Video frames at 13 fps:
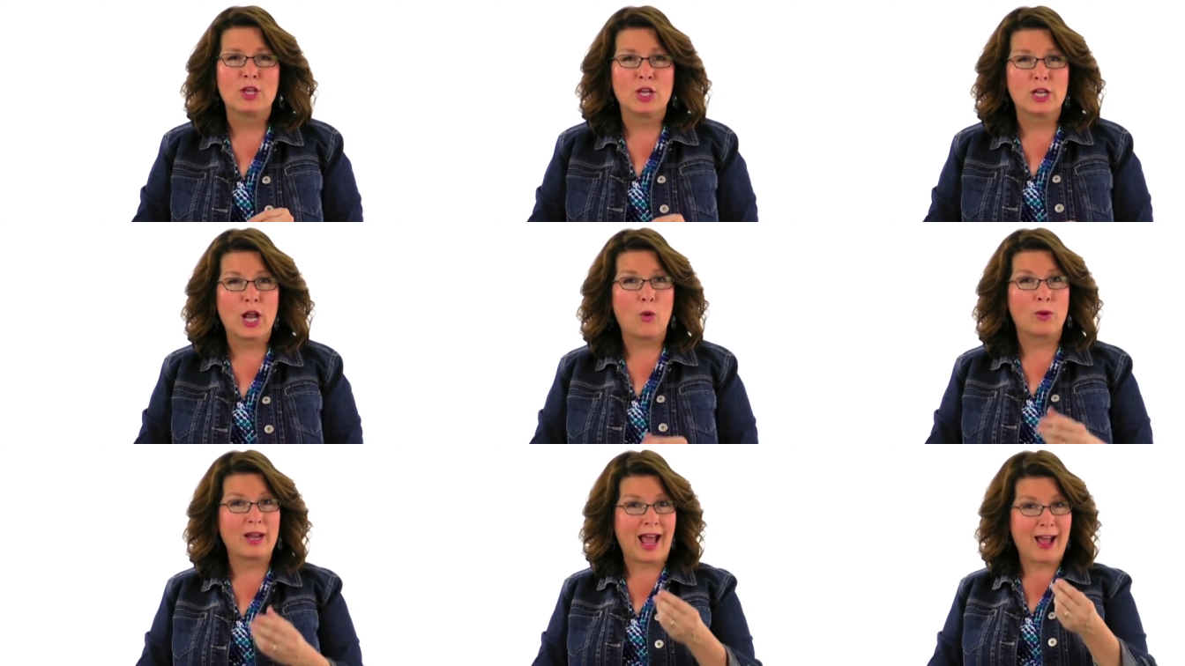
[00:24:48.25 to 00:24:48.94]
You know,
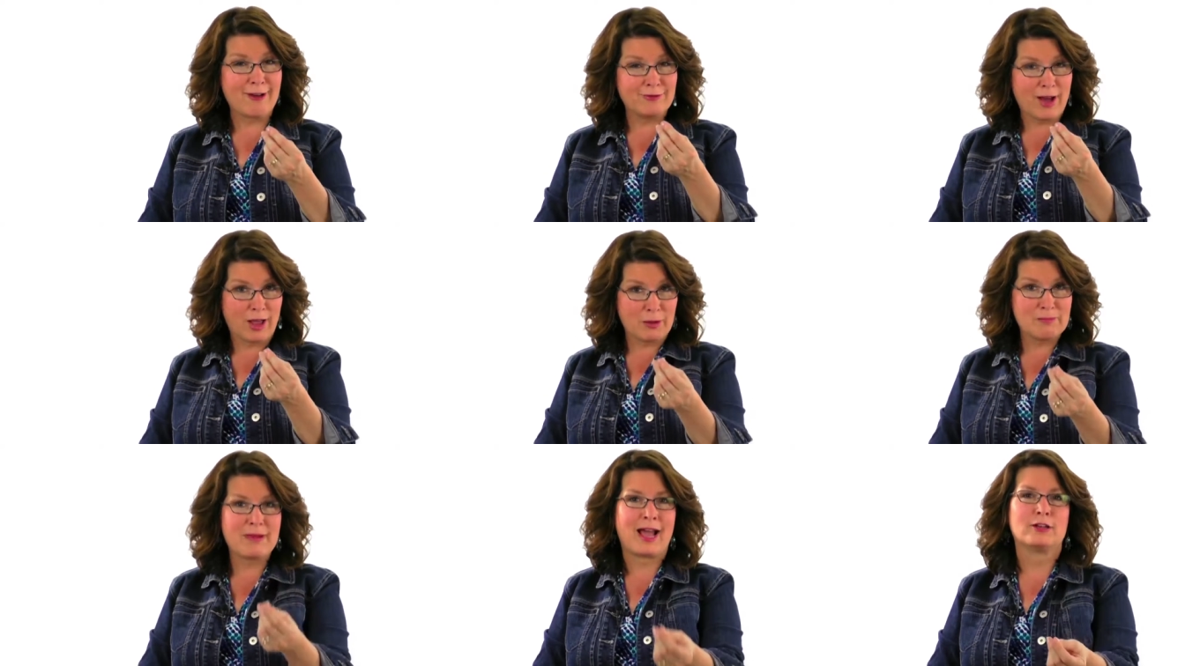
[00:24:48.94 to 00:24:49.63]
when I
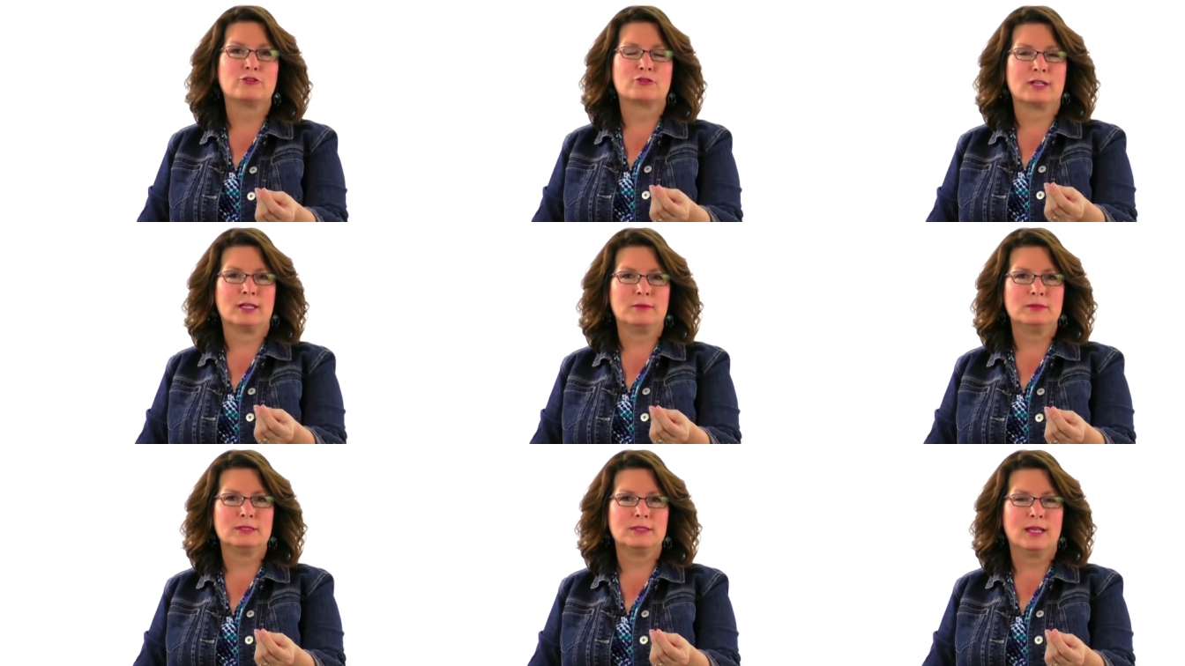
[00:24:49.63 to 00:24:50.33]
follow my
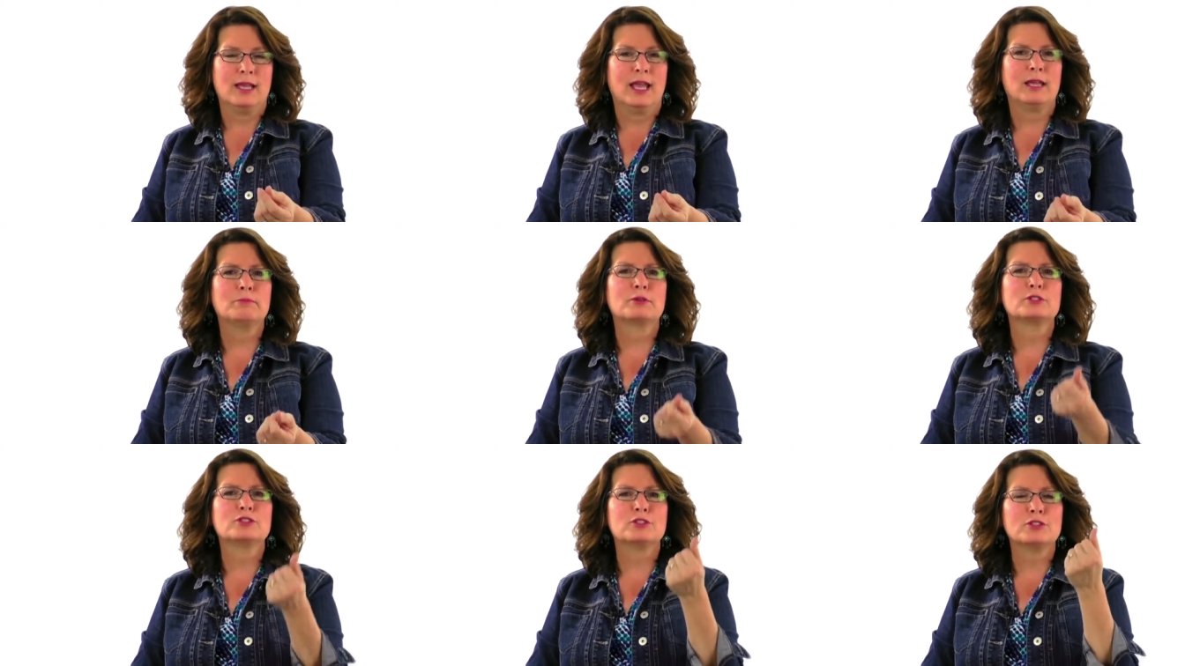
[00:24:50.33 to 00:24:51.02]
dreams and
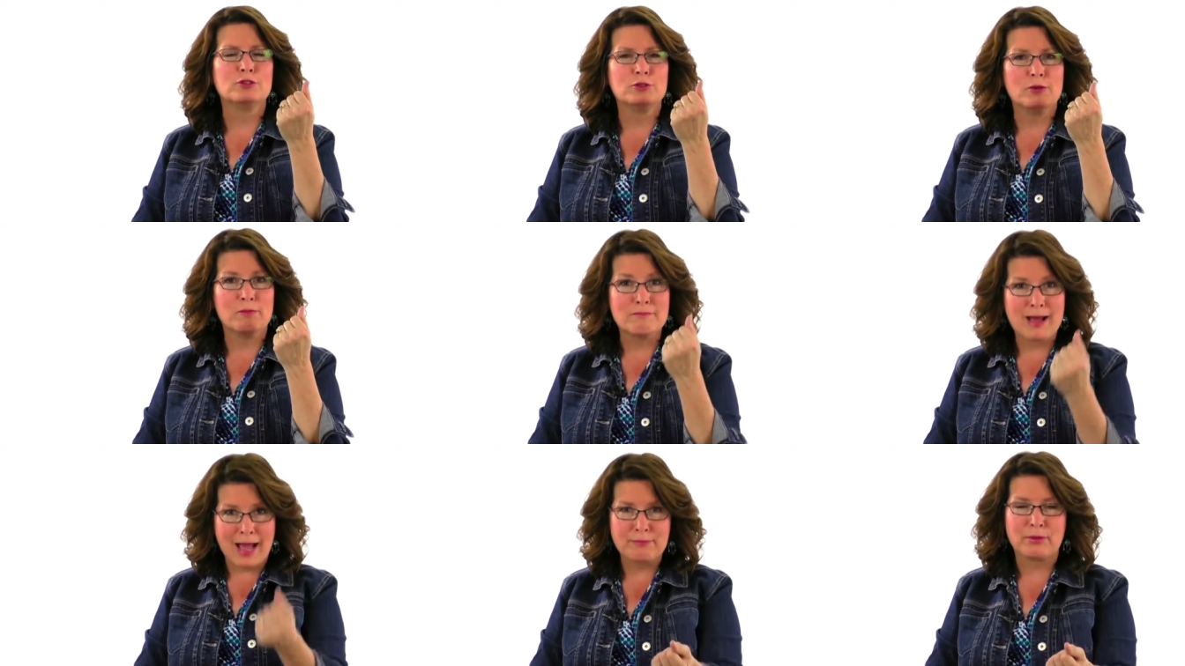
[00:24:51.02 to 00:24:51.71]
pursue
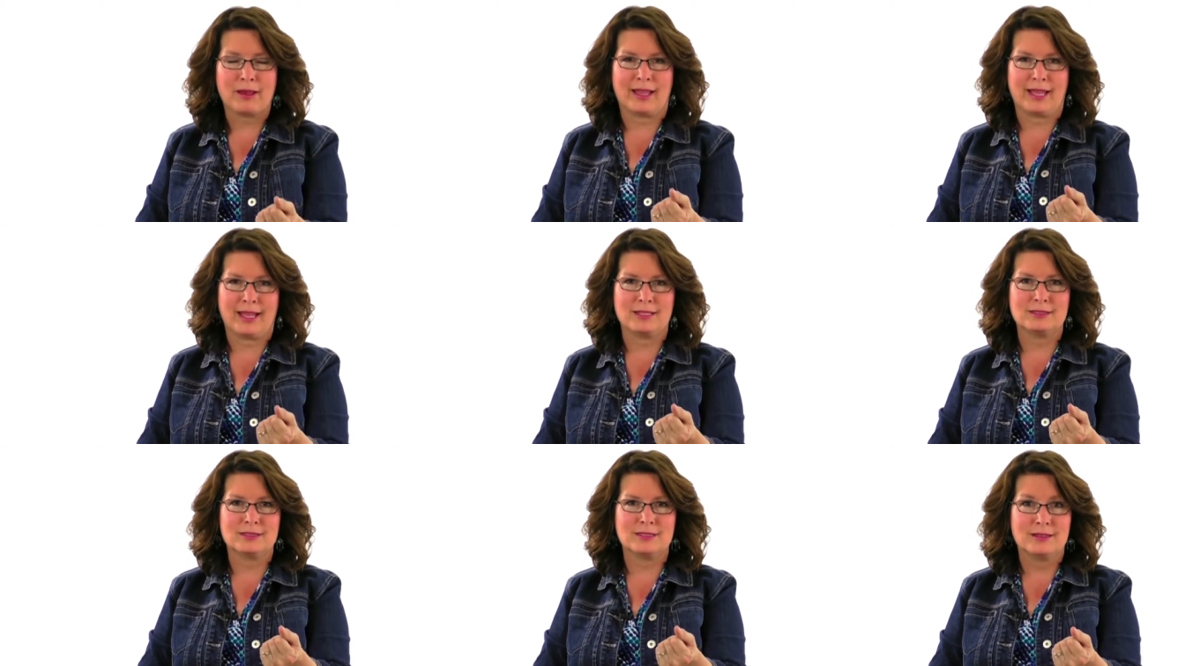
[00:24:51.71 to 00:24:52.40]
my
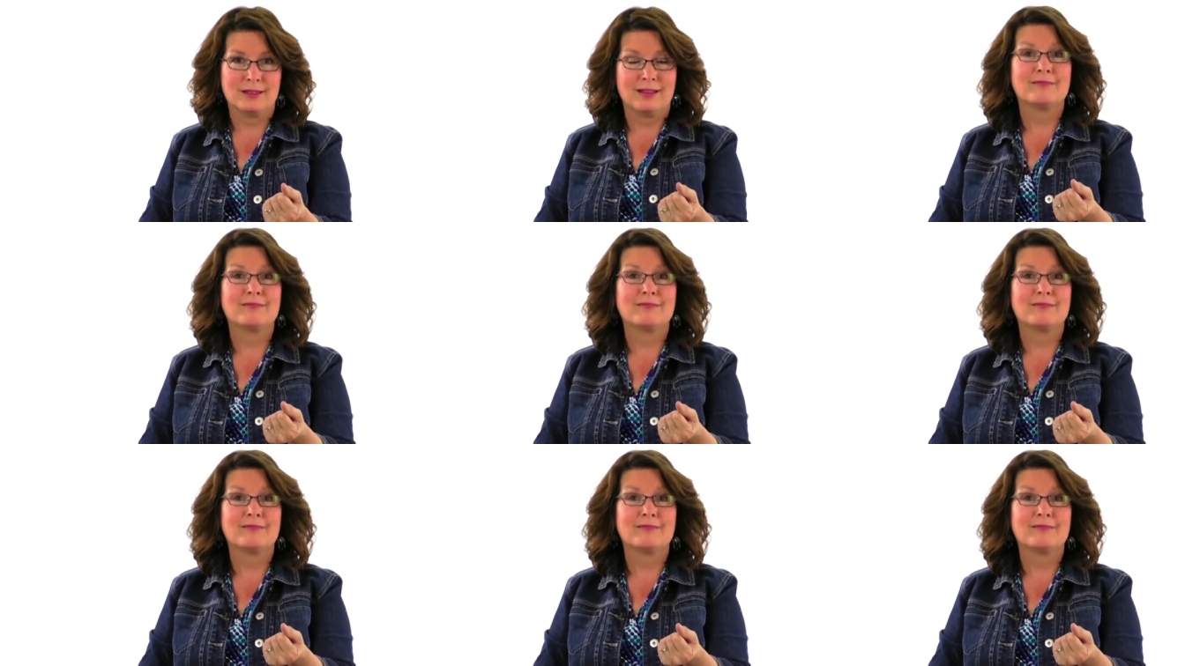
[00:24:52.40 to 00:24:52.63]
plans,